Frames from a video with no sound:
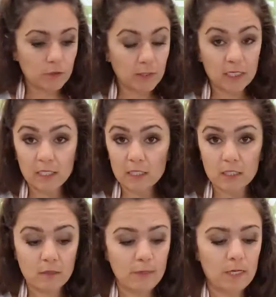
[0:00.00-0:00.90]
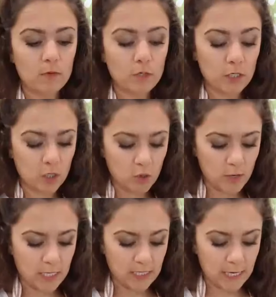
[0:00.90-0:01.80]
doing anything to the pan, we're gonna go
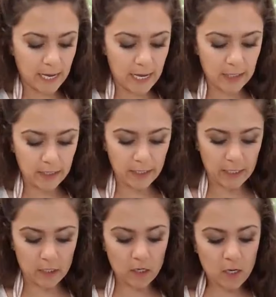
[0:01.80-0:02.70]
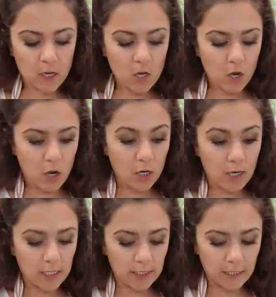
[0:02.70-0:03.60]
ahead and add in our
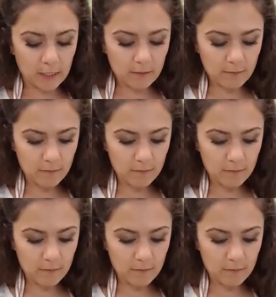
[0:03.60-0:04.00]
onion,